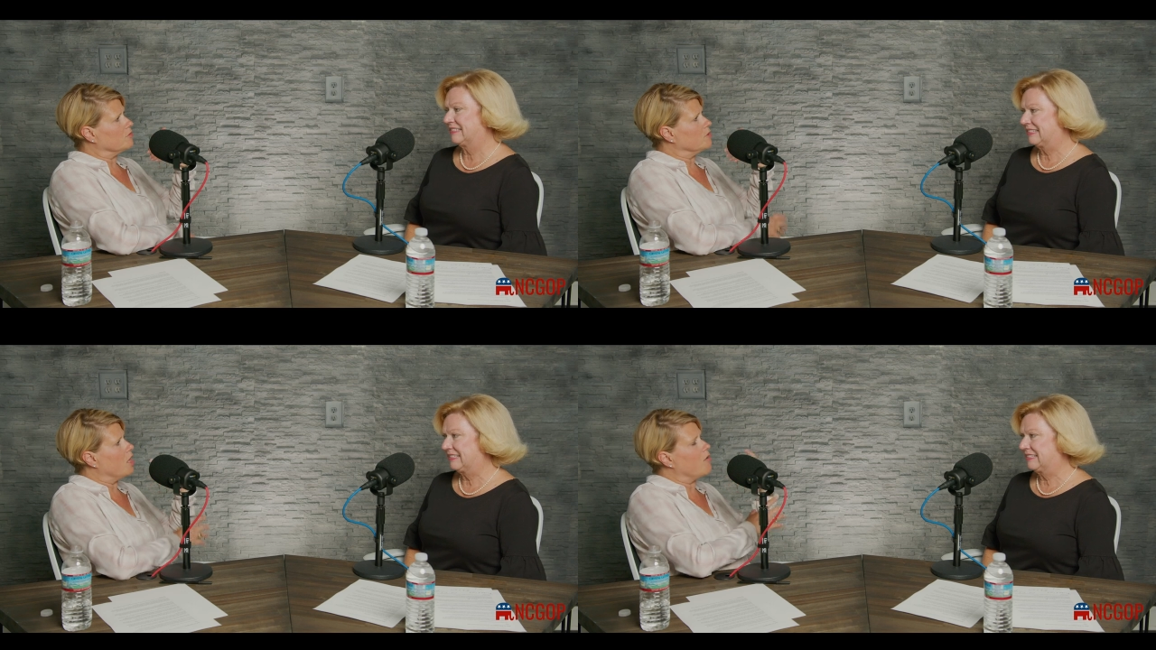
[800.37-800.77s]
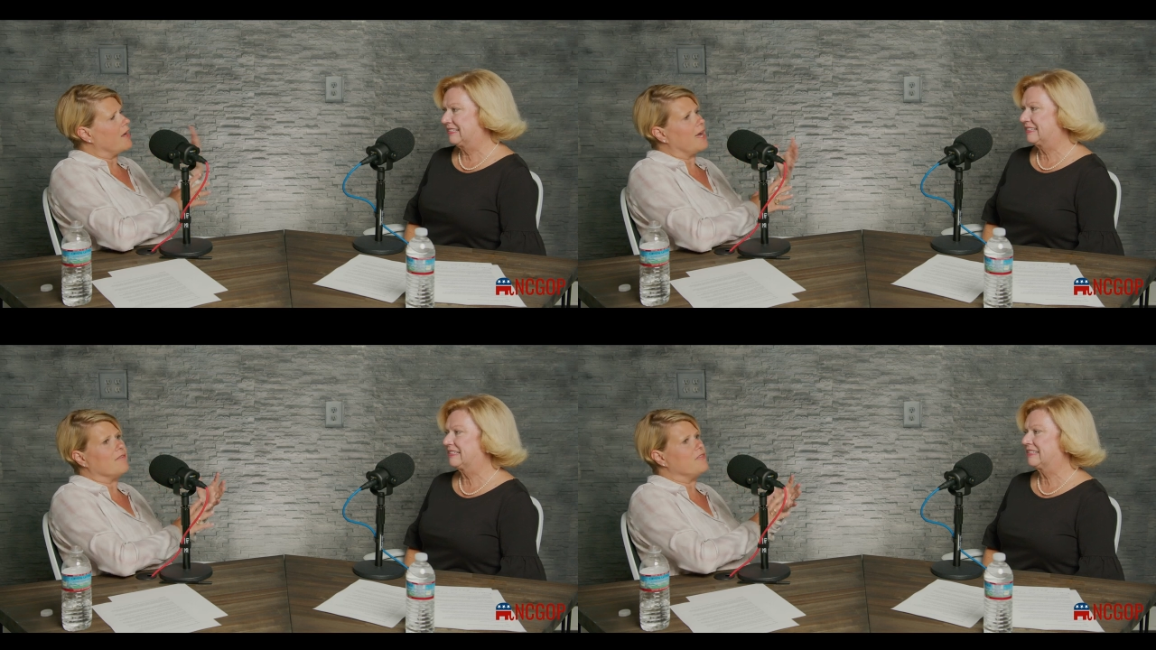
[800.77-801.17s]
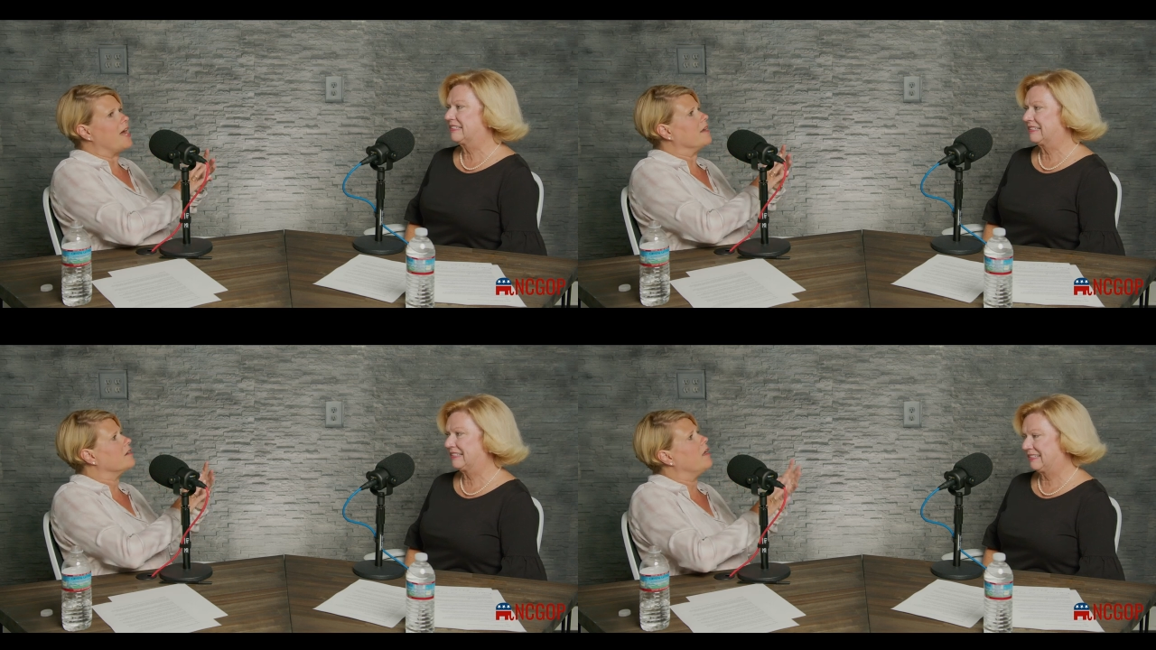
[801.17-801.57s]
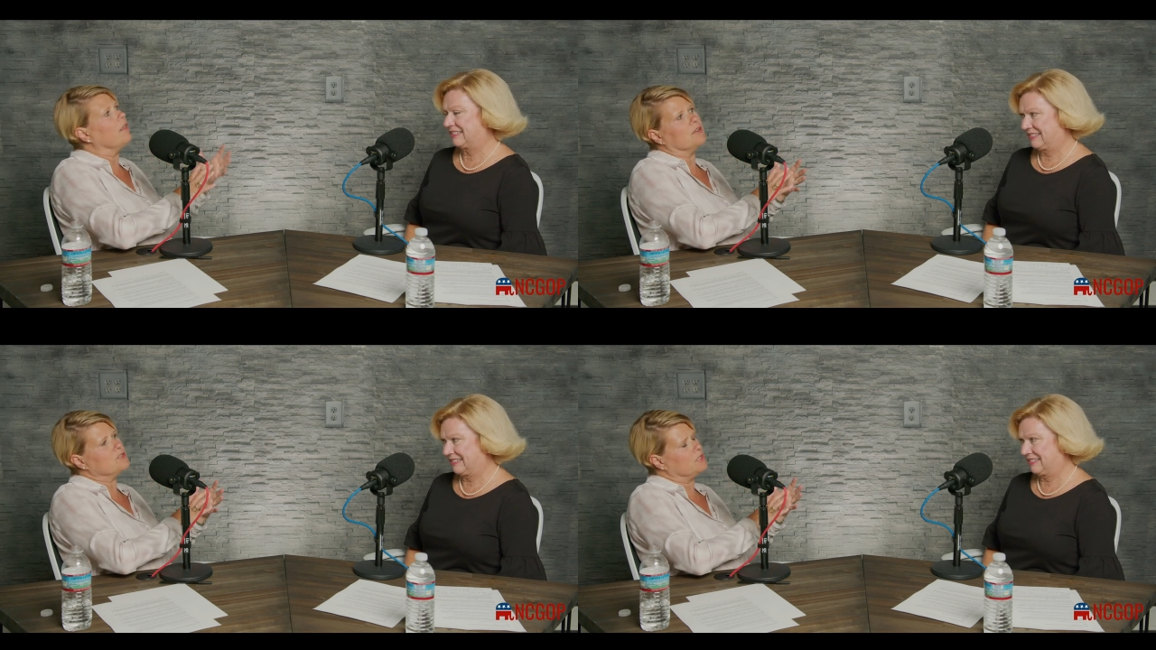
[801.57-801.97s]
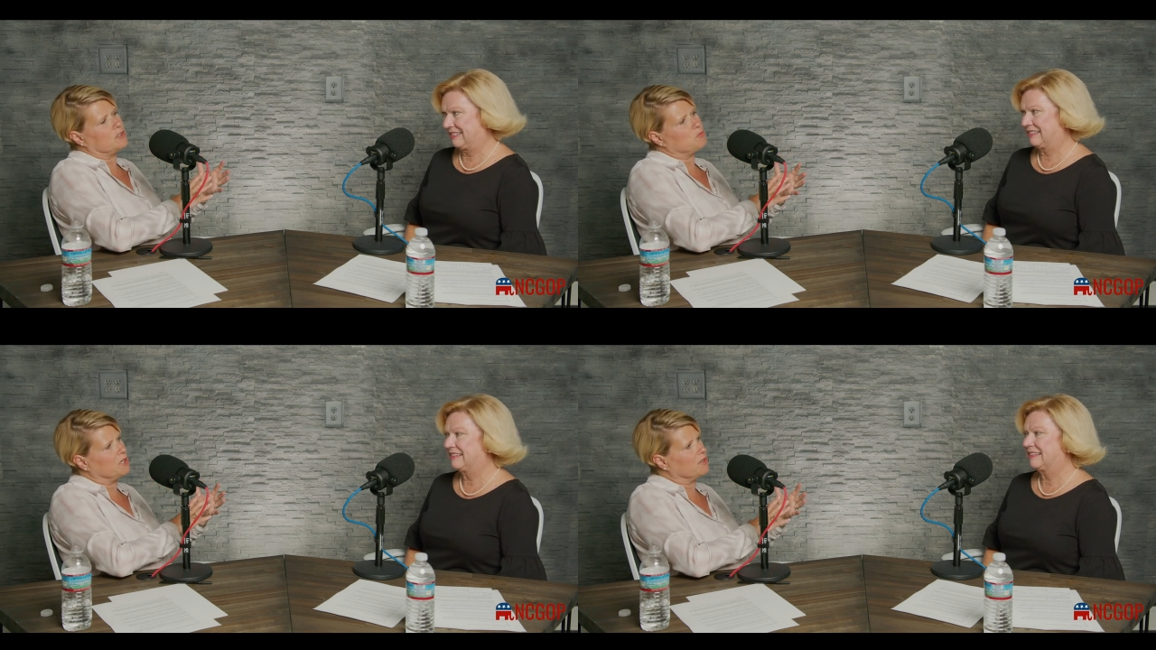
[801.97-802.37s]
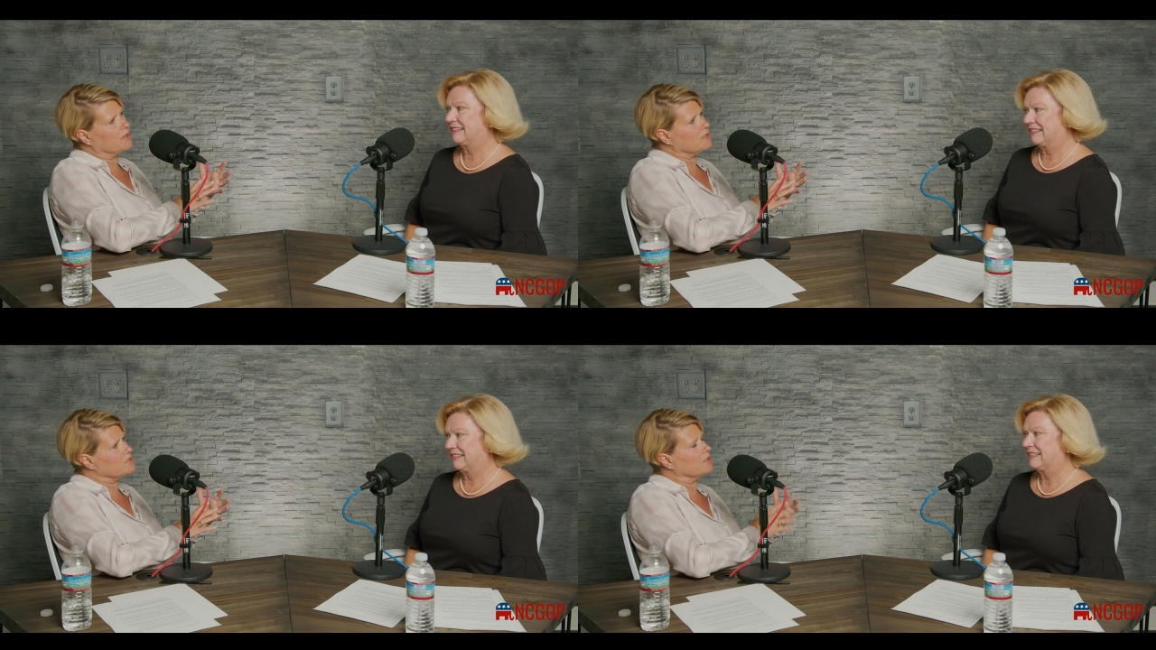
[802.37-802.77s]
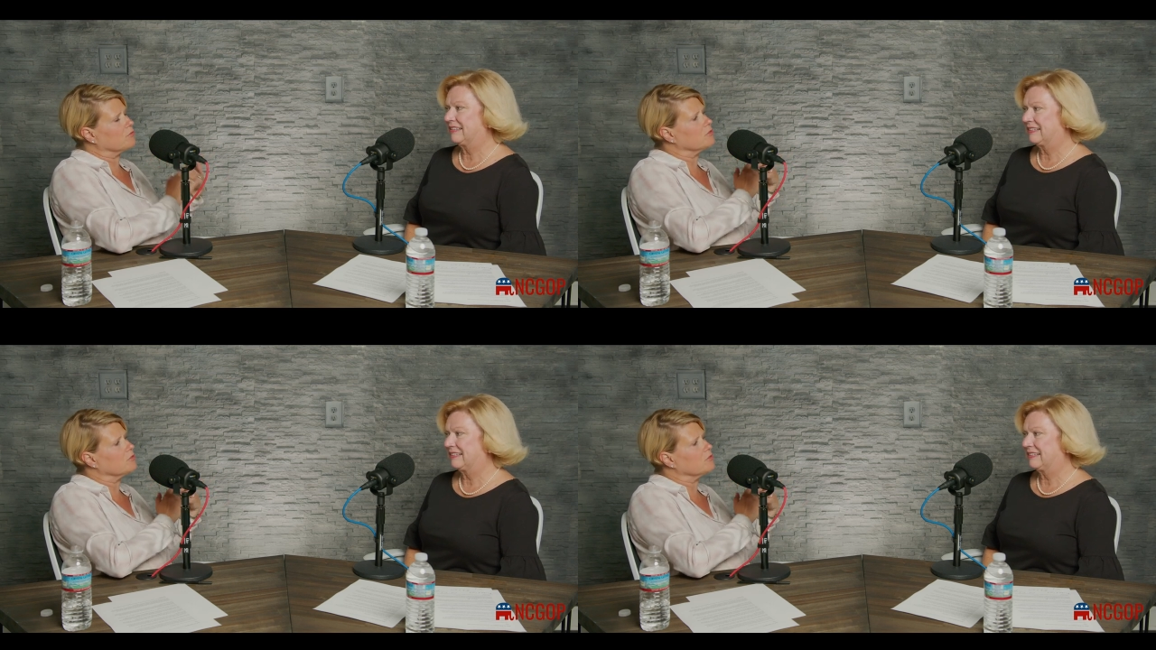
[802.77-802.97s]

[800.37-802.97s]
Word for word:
Speaker 1: go have that college experience that